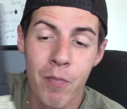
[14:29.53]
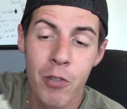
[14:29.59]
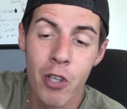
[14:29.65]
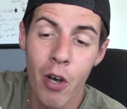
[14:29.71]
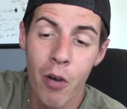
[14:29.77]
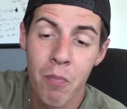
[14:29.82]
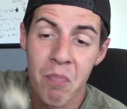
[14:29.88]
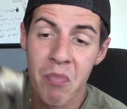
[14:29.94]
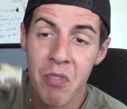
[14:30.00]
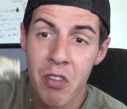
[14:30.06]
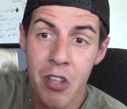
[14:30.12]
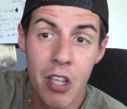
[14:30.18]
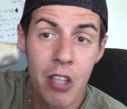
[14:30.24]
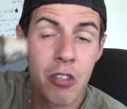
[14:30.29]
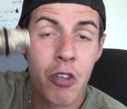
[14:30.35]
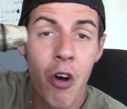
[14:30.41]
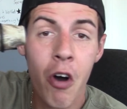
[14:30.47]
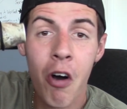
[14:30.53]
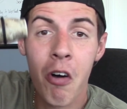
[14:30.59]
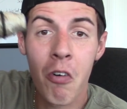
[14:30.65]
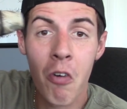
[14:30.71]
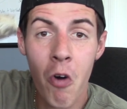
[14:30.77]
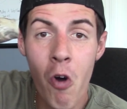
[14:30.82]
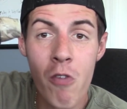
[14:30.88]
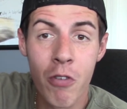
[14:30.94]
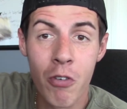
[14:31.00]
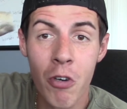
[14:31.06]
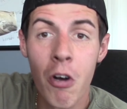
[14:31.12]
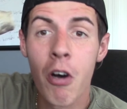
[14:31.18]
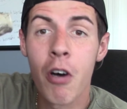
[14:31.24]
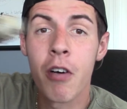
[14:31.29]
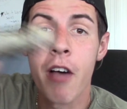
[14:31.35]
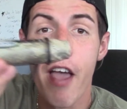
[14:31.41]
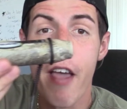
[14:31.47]
So this call
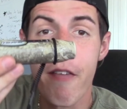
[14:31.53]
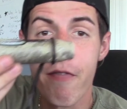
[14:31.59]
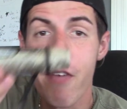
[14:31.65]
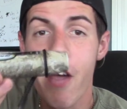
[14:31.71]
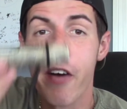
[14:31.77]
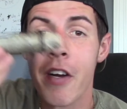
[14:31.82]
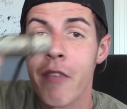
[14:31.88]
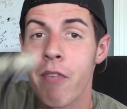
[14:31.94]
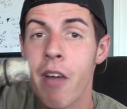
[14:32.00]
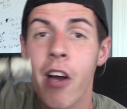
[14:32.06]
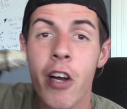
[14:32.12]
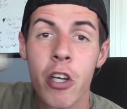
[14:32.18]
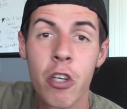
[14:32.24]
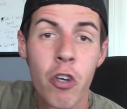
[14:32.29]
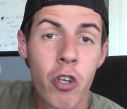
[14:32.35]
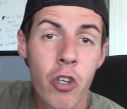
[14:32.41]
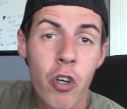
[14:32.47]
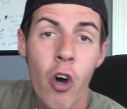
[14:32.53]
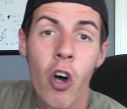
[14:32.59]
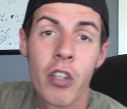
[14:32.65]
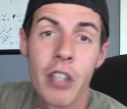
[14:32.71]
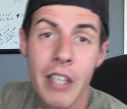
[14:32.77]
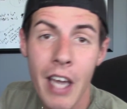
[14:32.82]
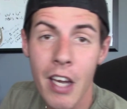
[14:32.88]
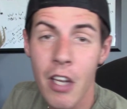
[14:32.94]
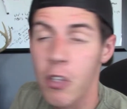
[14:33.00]
overall, a very, very good call to get